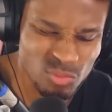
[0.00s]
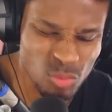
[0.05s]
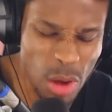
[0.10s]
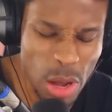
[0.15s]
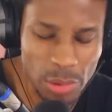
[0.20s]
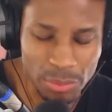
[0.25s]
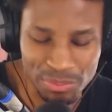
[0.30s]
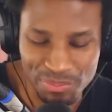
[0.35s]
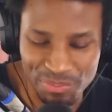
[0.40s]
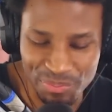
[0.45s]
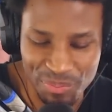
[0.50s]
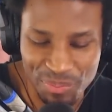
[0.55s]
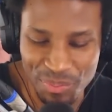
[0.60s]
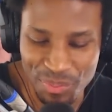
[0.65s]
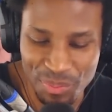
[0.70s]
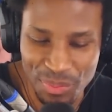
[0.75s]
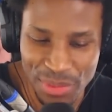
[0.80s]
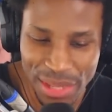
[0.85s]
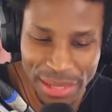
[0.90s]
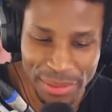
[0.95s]
Well,
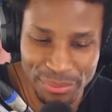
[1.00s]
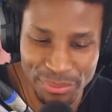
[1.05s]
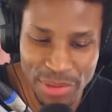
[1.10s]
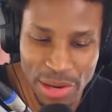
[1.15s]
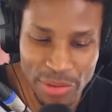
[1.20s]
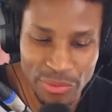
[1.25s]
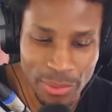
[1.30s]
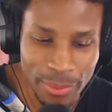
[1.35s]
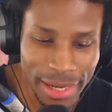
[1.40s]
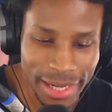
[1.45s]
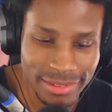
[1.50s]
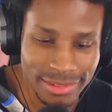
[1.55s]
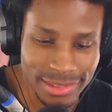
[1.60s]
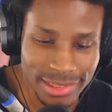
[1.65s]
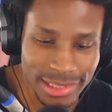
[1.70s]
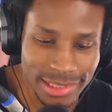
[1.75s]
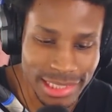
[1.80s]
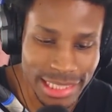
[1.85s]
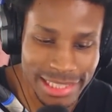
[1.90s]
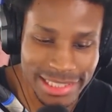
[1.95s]
never mind,
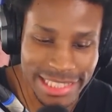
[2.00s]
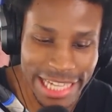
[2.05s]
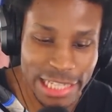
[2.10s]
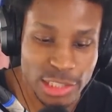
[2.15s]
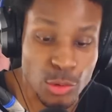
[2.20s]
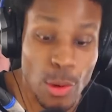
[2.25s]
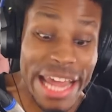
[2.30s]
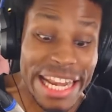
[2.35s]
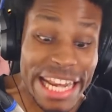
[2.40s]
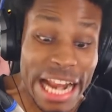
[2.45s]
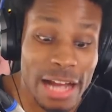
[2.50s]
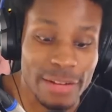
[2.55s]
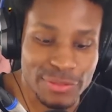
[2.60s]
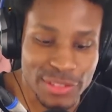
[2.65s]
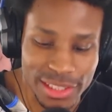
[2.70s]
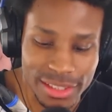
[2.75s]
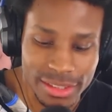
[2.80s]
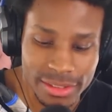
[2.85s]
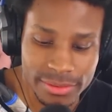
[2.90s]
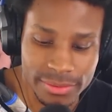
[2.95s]
since he attacked right
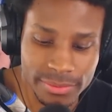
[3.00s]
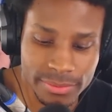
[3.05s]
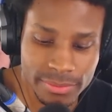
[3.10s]
after.